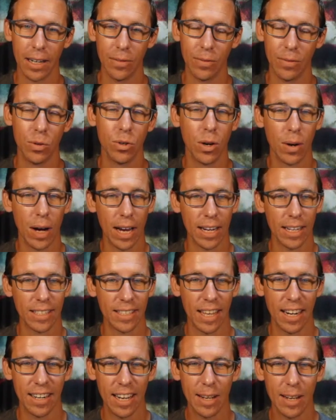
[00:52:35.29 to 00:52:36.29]
If you know how to
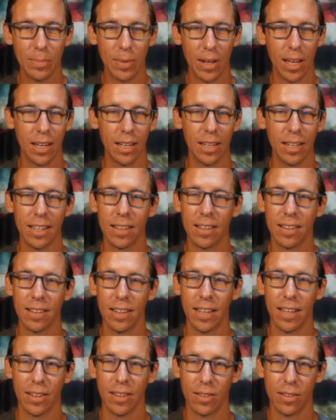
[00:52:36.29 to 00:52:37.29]
set it up and it's
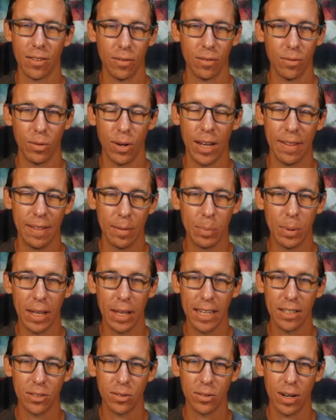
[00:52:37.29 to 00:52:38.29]
it's in the
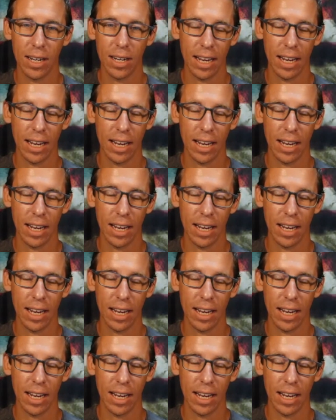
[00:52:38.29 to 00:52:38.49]
place, right?